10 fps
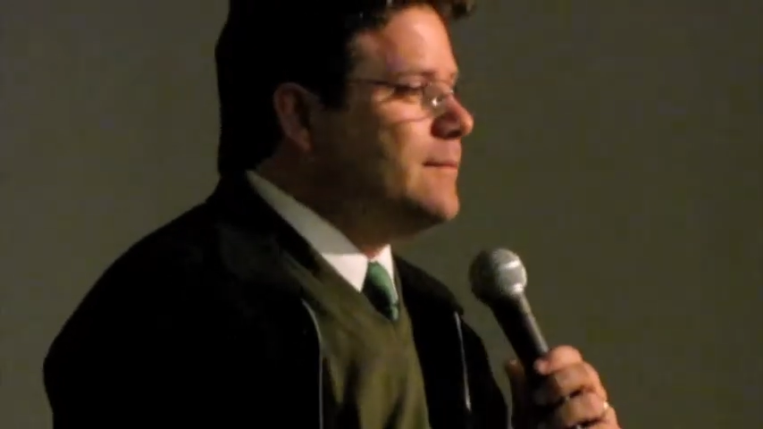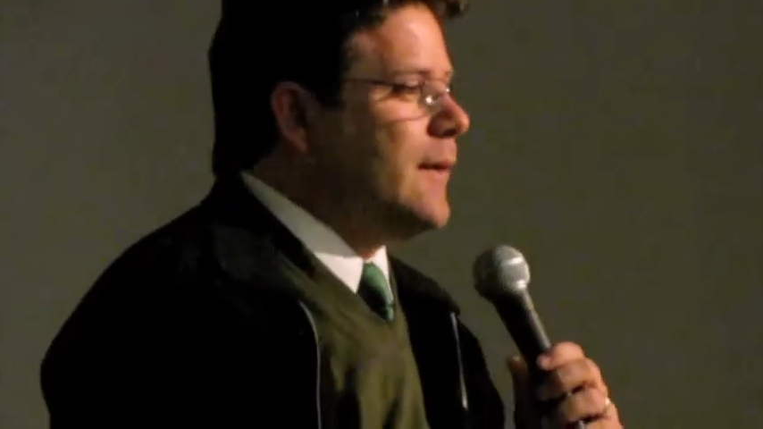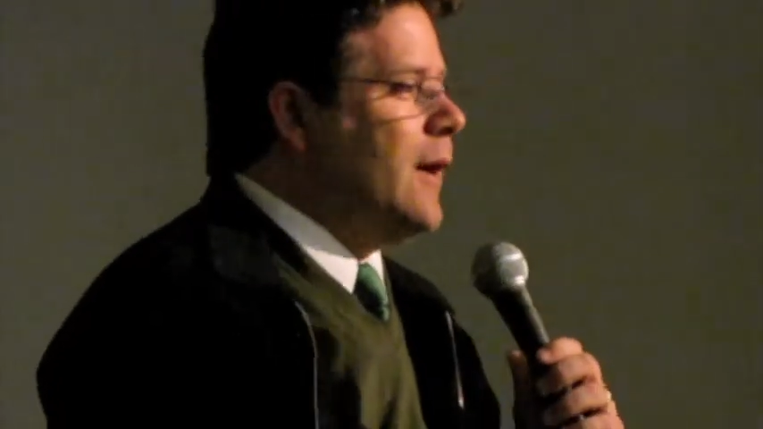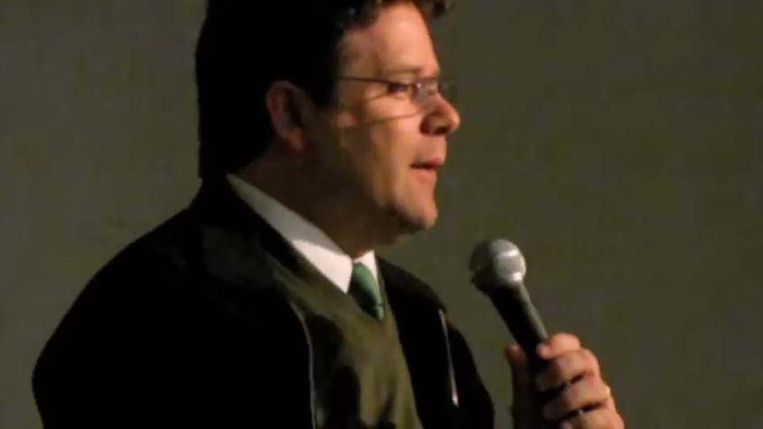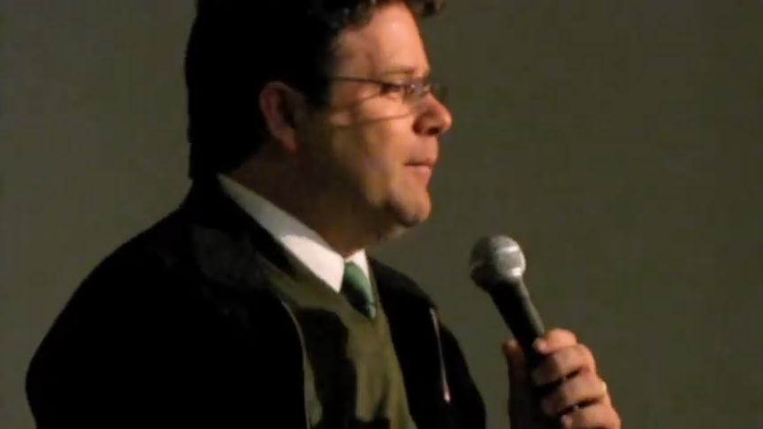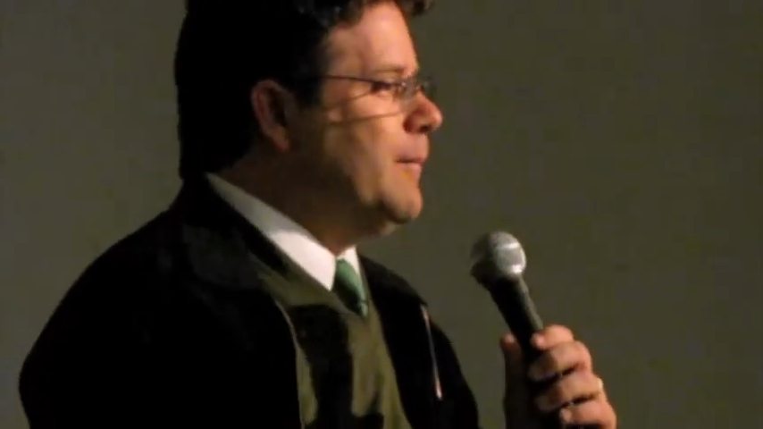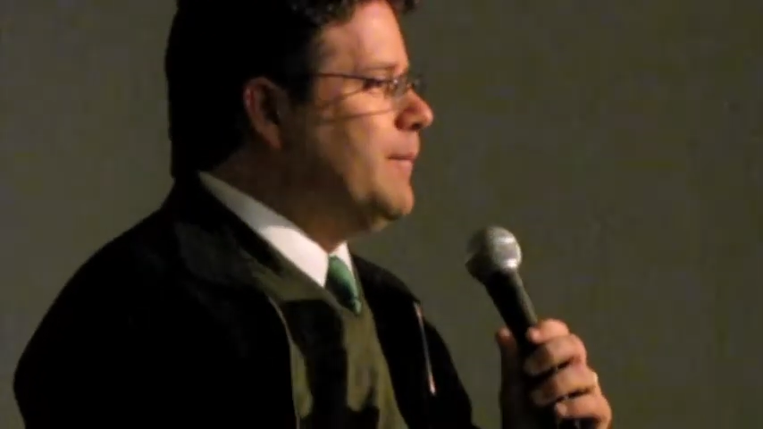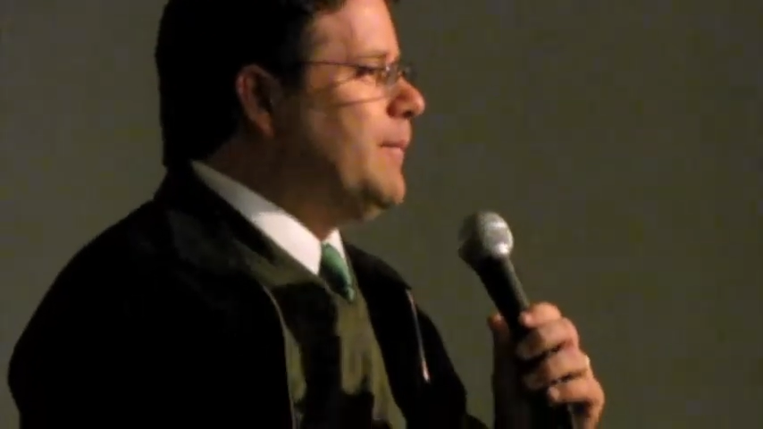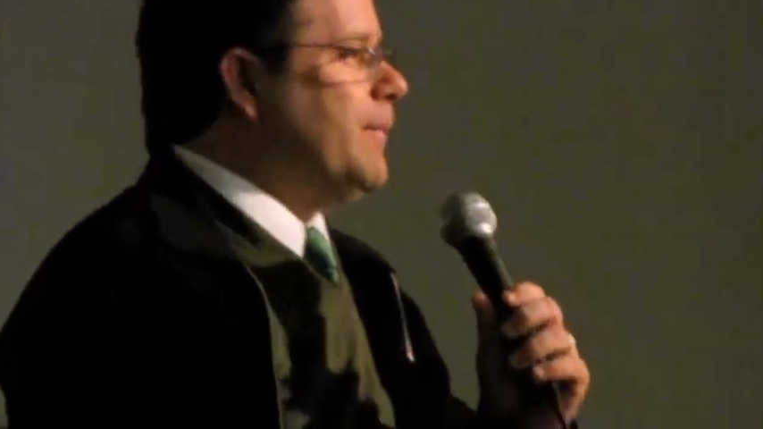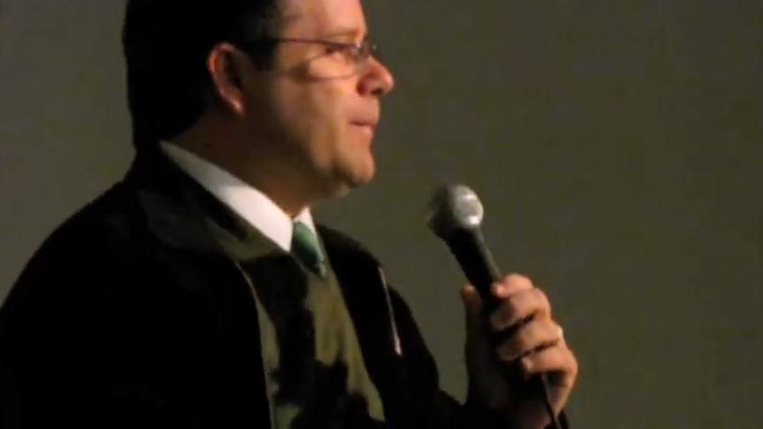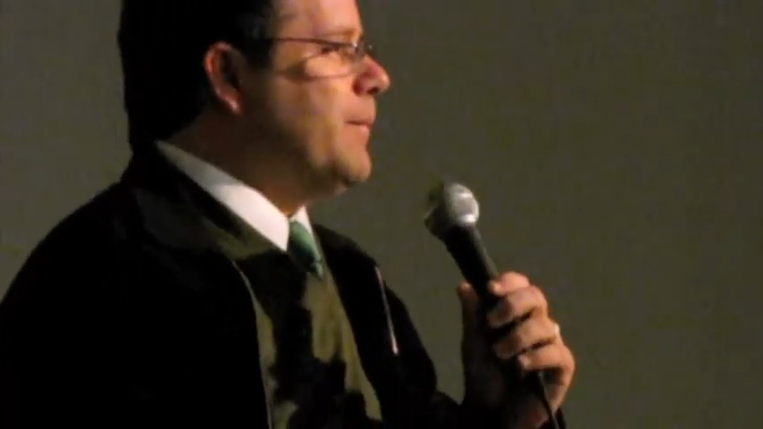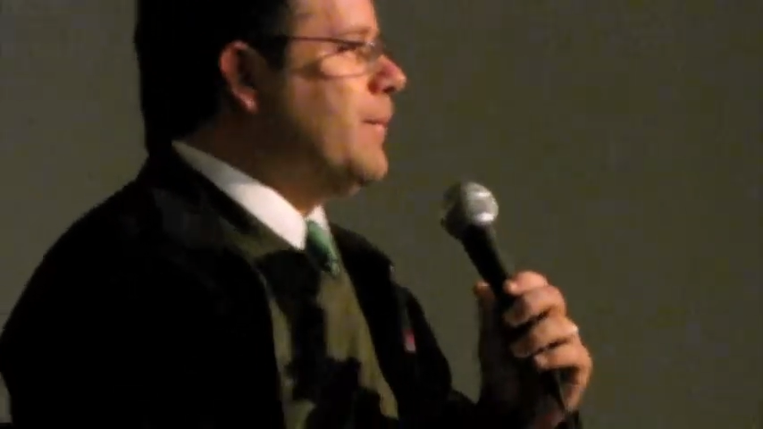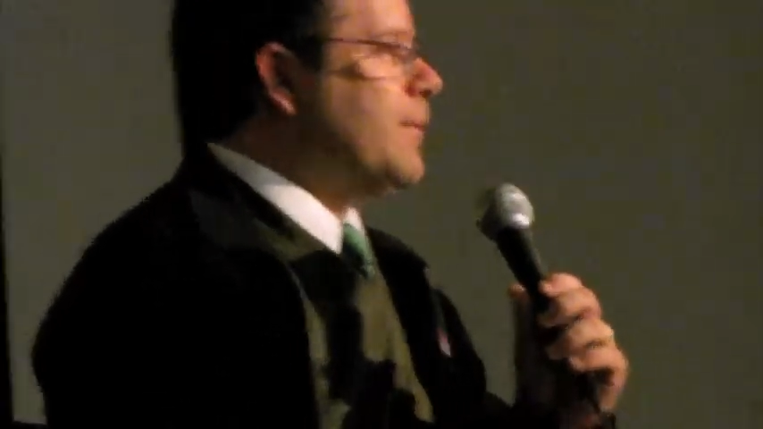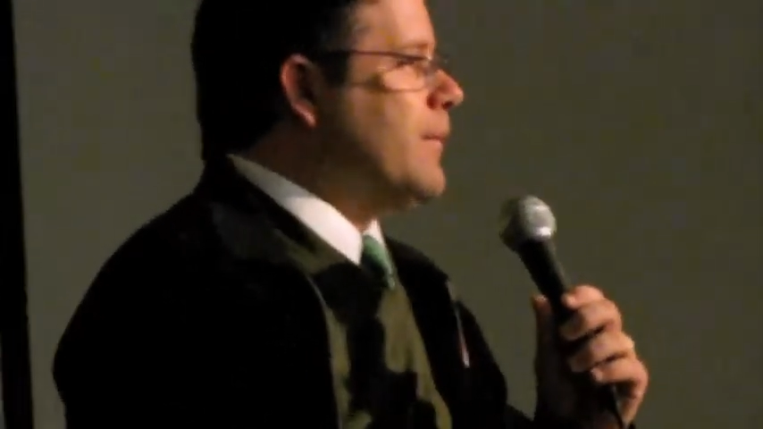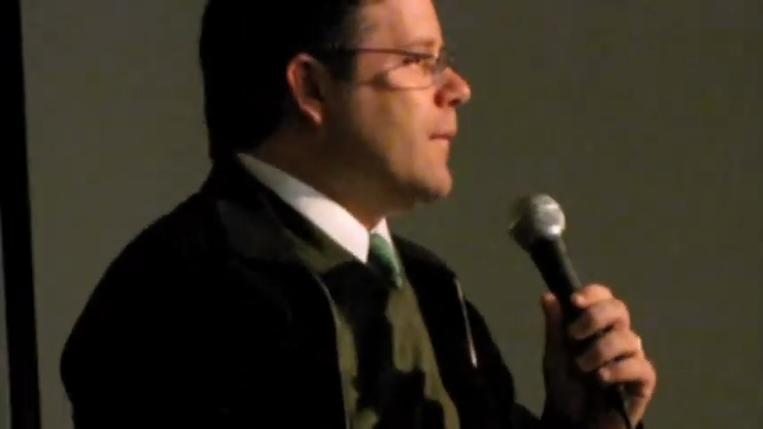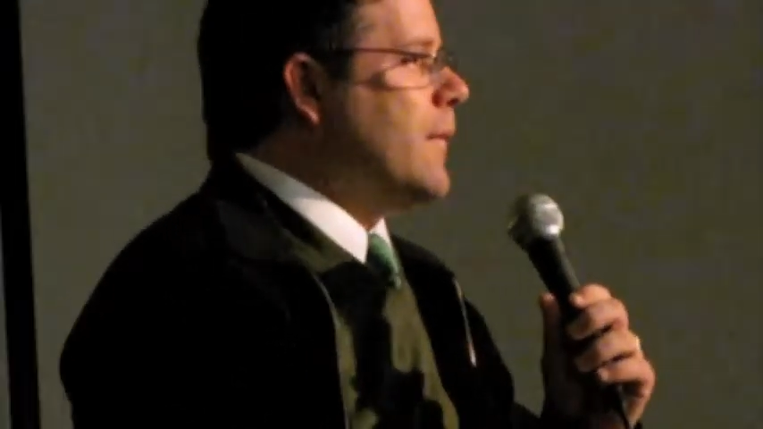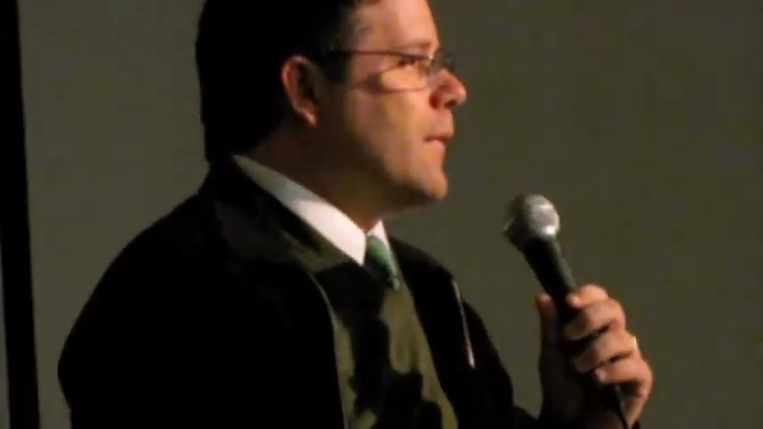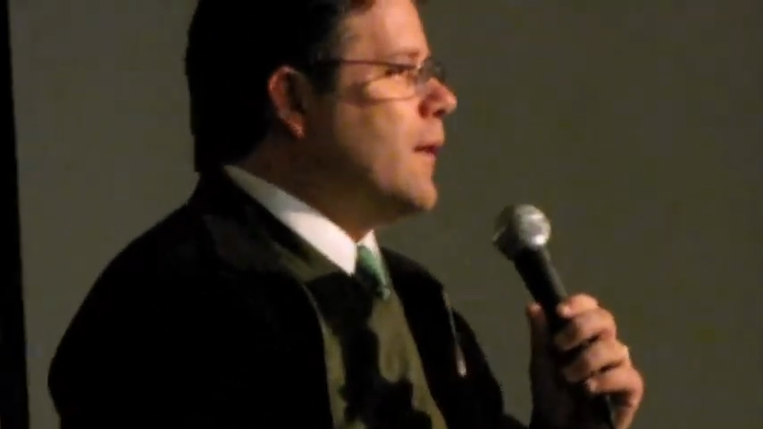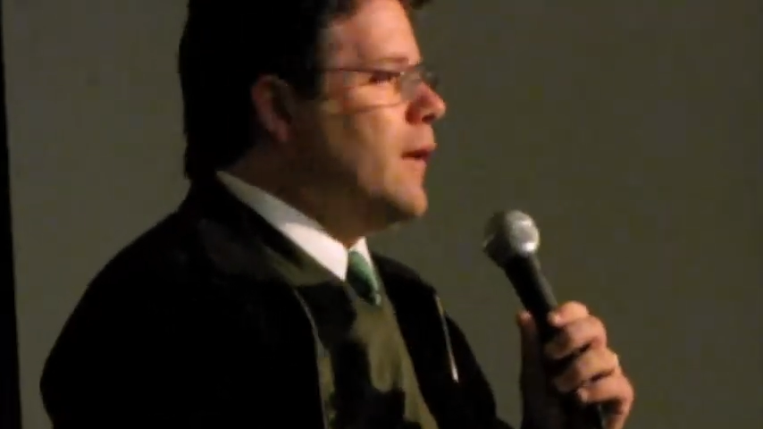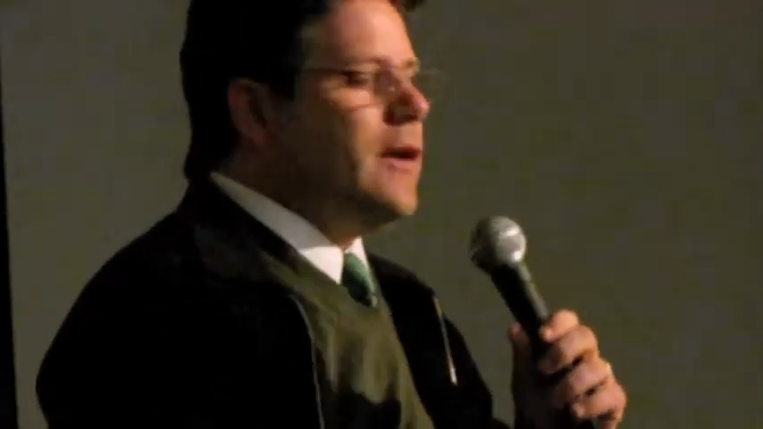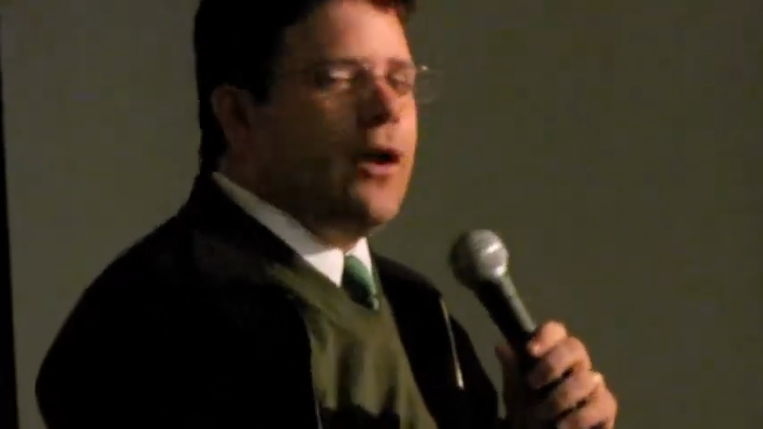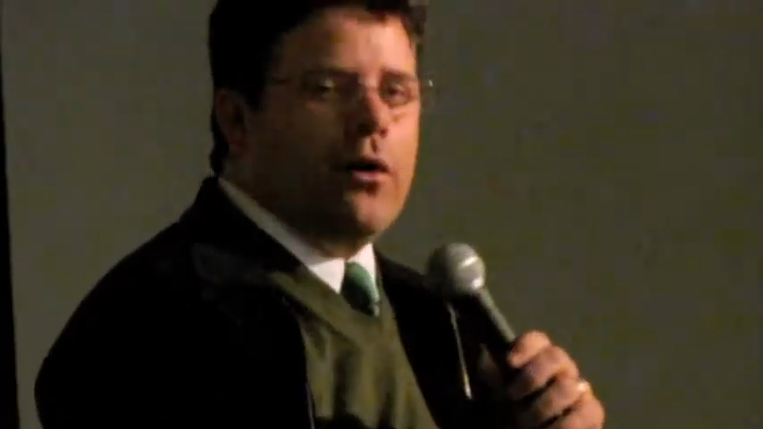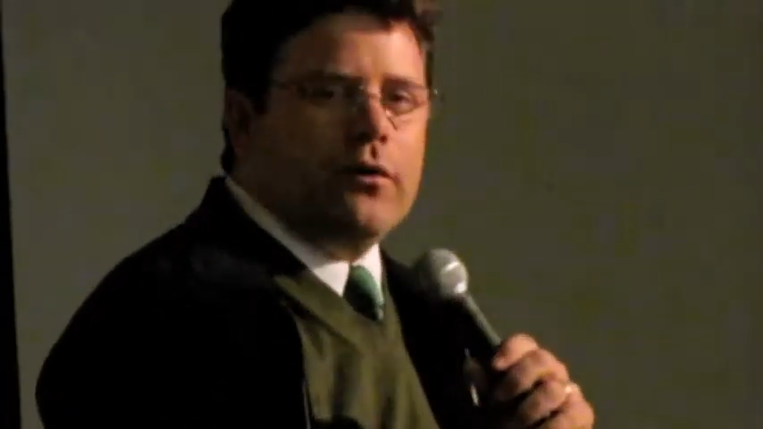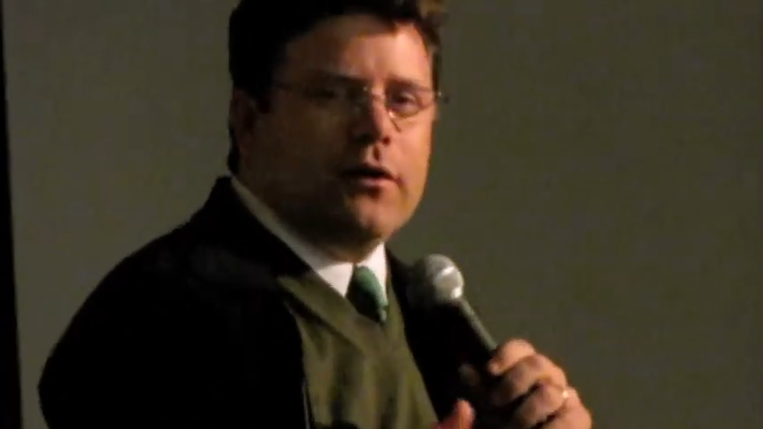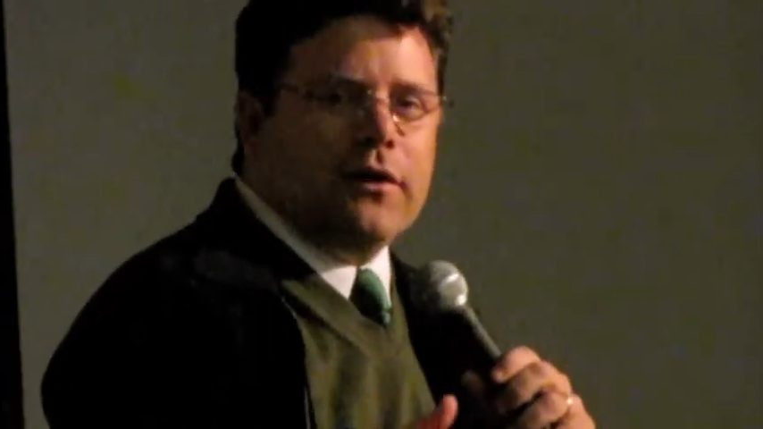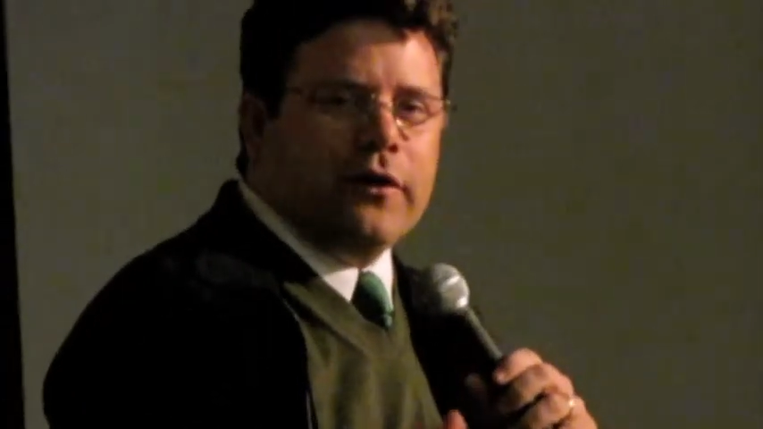Um, you know,